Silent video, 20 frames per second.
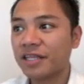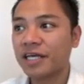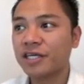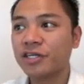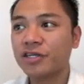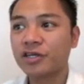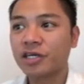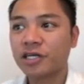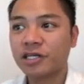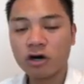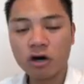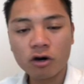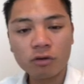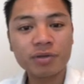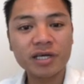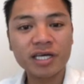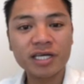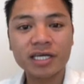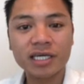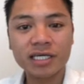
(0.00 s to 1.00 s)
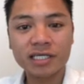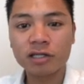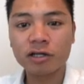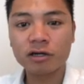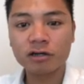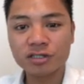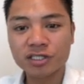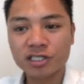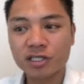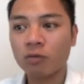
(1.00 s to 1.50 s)
that you can open and
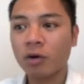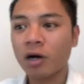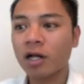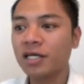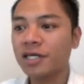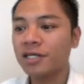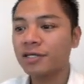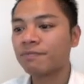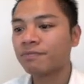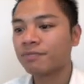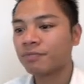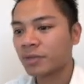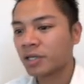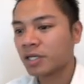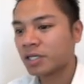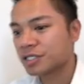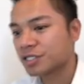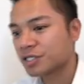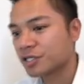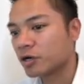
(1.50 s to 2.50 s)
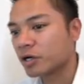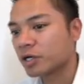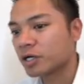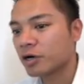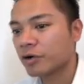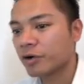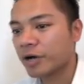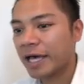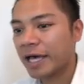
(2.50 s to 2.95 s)
close the wallet. So I'll go